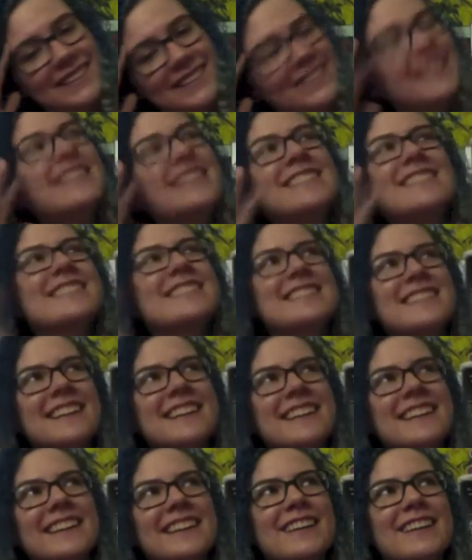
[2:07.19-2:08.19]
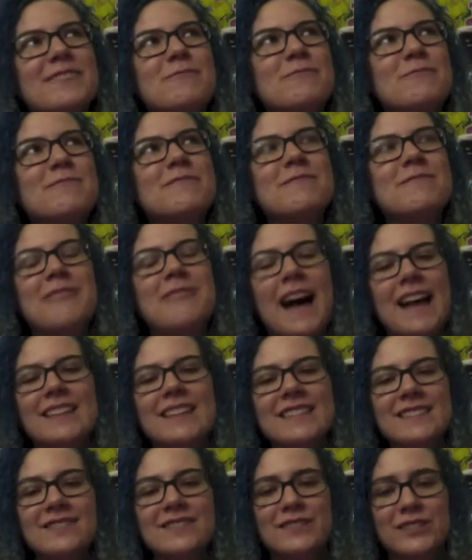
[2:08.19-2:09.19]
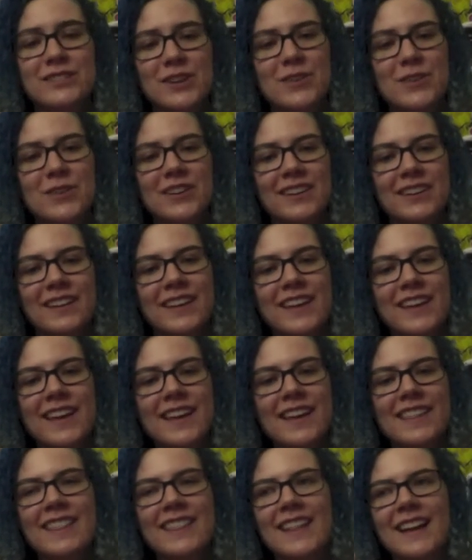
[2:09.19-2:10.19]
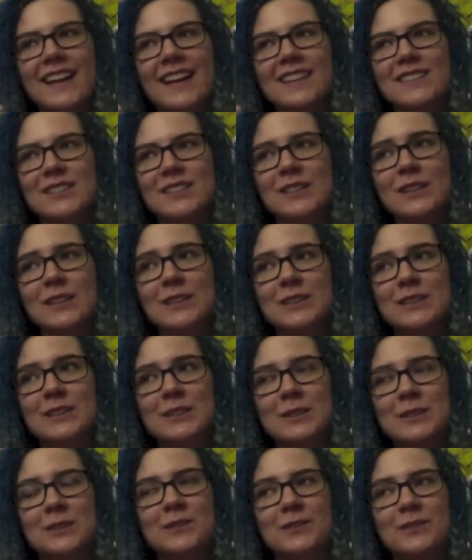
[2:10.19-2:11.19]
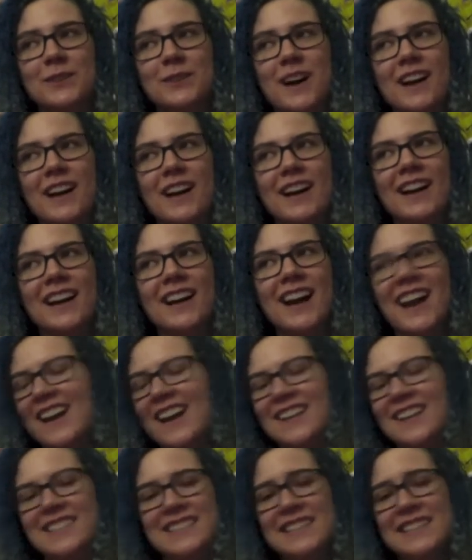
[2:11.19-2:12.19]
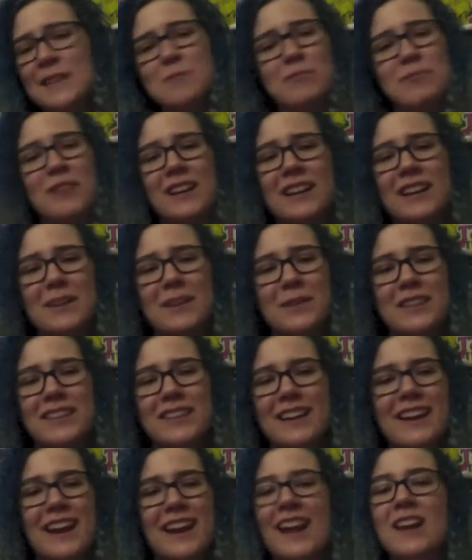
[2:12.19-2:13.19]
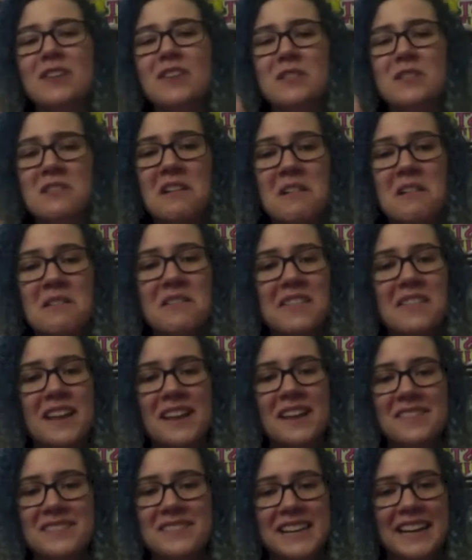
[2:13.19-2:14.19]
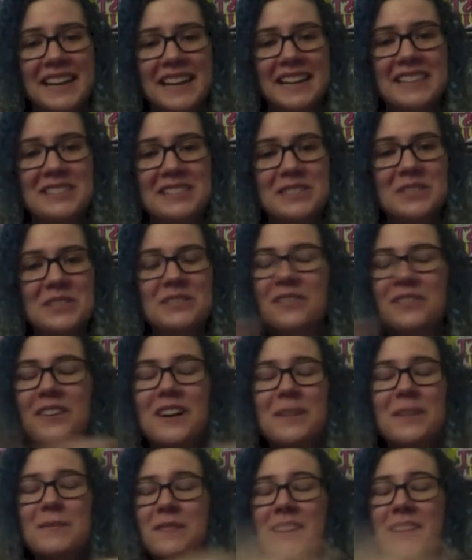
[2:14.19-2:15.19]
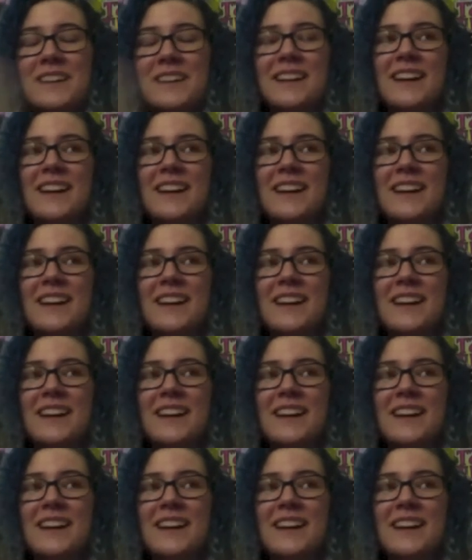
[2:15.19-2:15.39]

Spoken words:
He's just like a massive joke that I took too far, and I just keep running with it, and I know that I've taken it too far, but